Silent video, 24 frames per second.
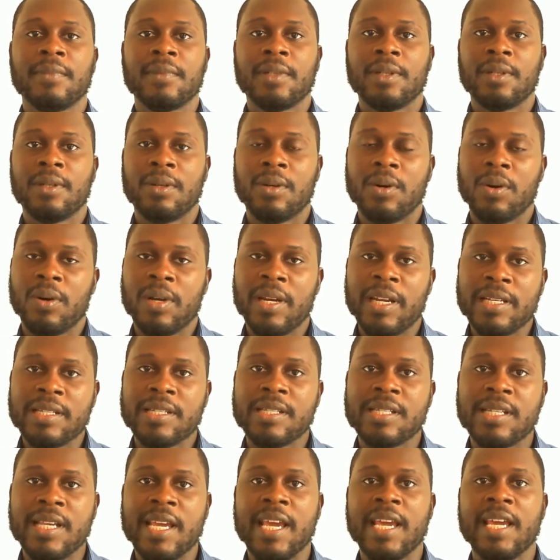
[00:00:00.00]
Or let's
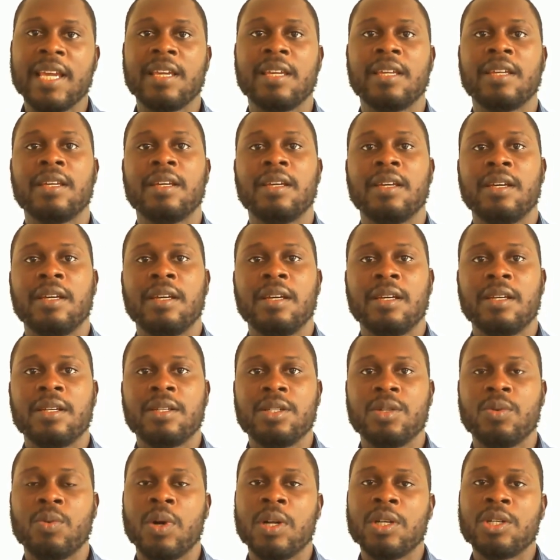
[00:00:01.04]
say
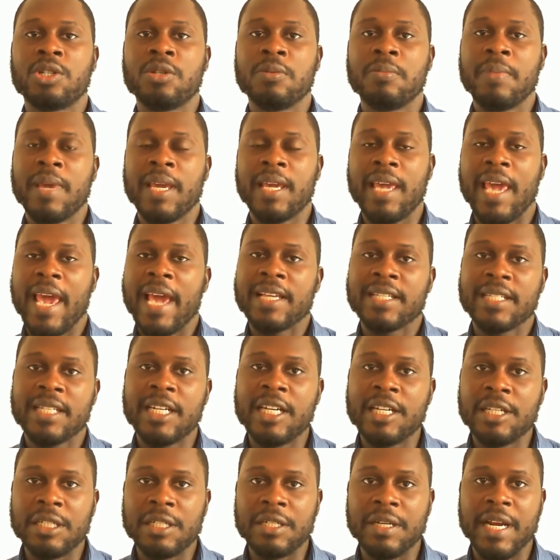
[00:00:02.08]
you want to make
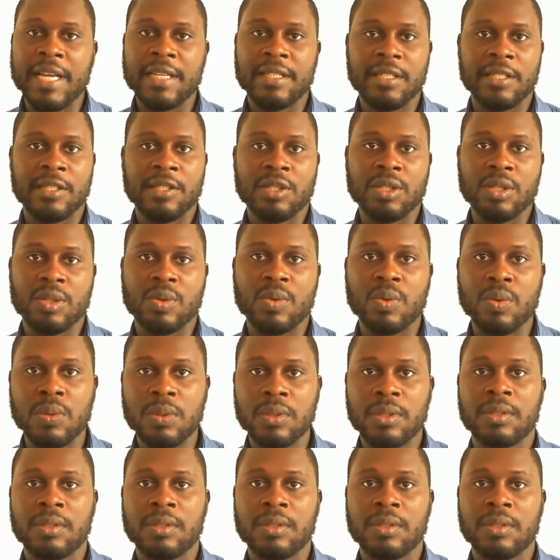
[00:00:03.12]
excellent grades in school.